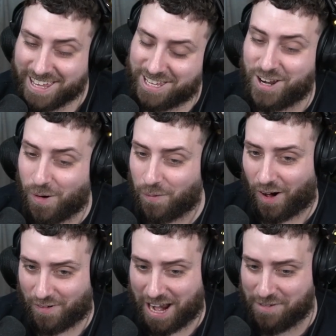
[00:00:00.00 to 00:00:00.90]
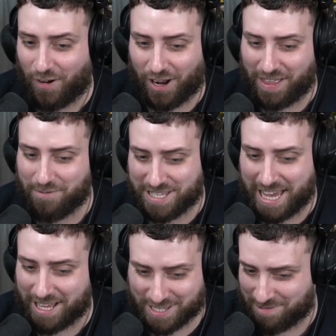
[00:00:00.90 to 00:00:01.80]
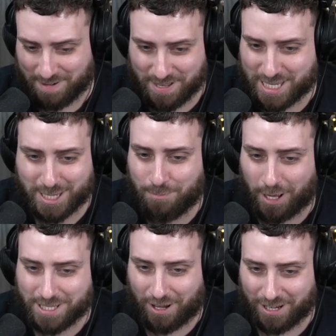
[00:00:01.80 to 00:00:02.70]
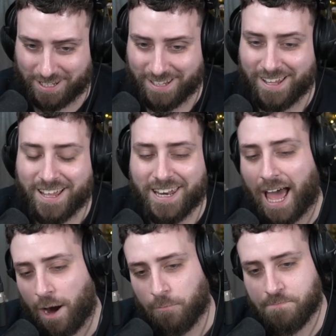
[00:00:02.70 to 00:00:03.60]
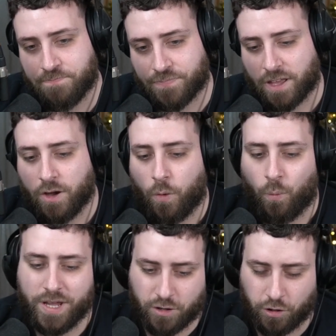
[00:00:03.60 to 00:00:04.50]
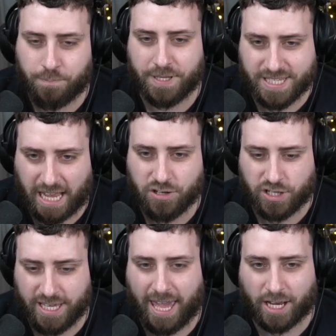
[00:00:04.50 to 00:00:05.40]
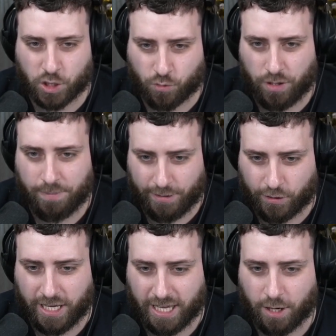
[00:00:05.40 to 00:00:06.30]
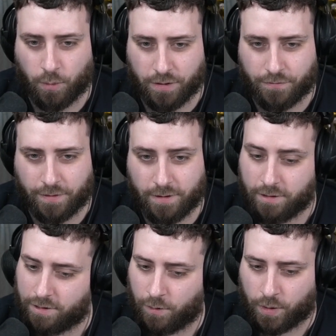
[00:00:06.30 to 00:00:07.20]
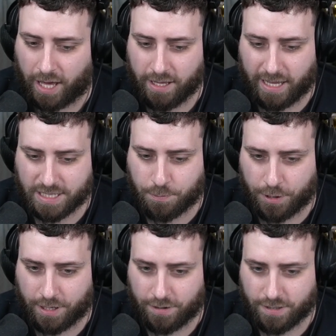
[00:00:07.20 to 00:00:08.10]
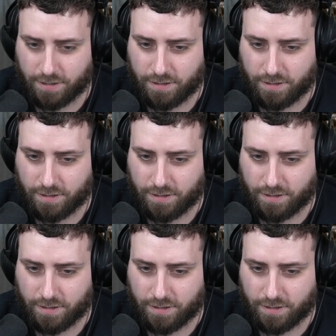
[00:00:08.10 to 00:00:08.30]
You know what, right? If all of them were tails, we'd have been spot on. Now, we could potentially get extremely lucky here with... Okay, that's pretty good.